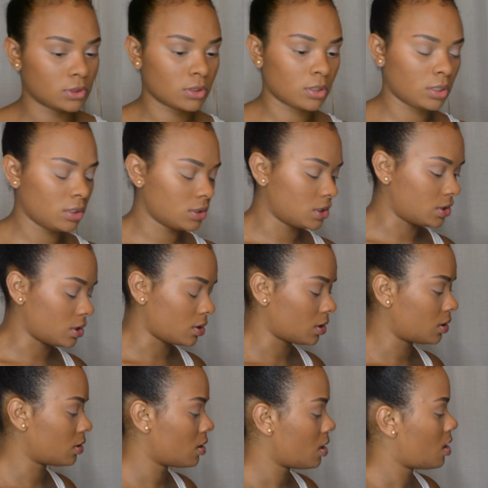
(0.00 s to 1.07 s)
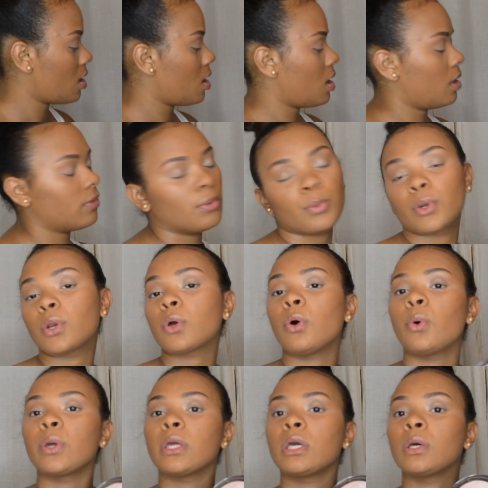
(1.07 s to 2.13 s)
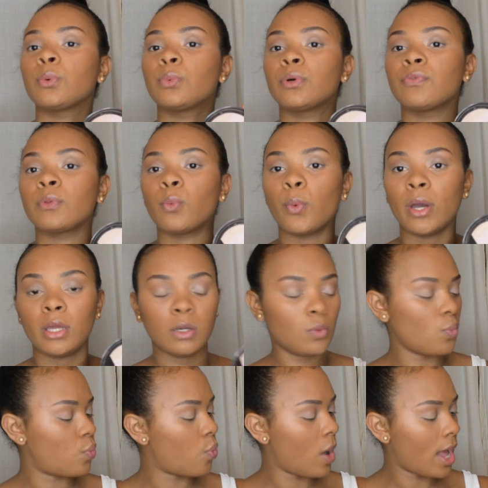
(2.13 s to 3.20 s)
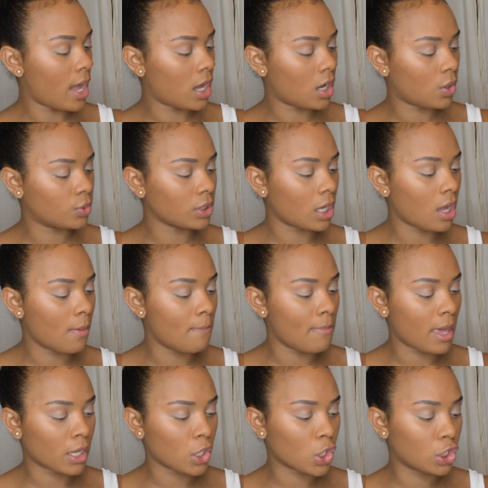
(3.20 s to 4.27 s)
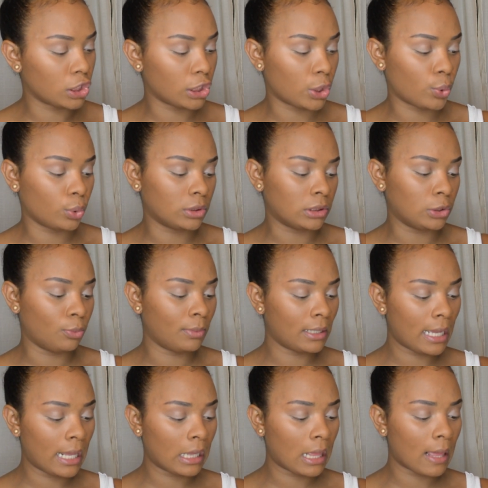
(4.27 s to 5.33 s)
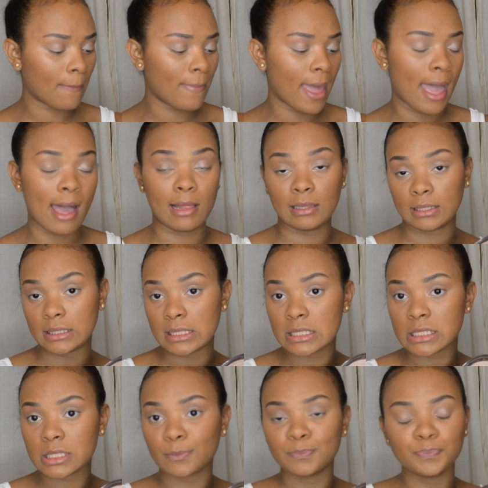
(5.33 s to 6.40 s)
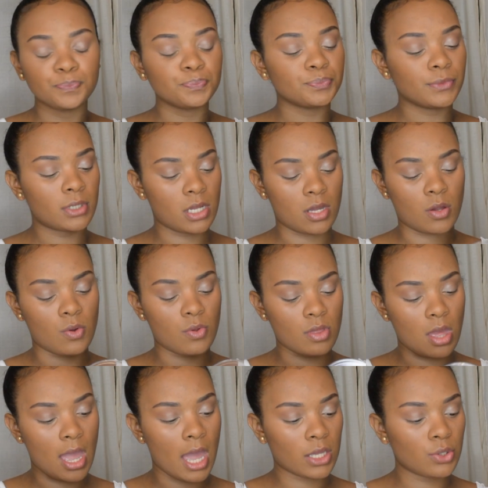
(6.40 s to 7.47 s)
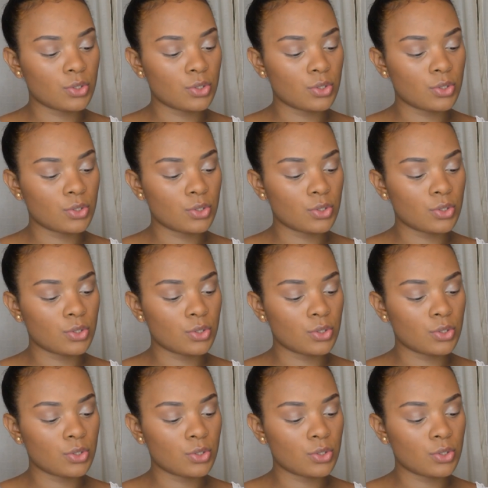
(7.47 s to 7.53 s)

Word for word: Sorry, it's dirty. Then we're going to go in with the Wet n Wild Mega Glo Illuminating Palette. Now, I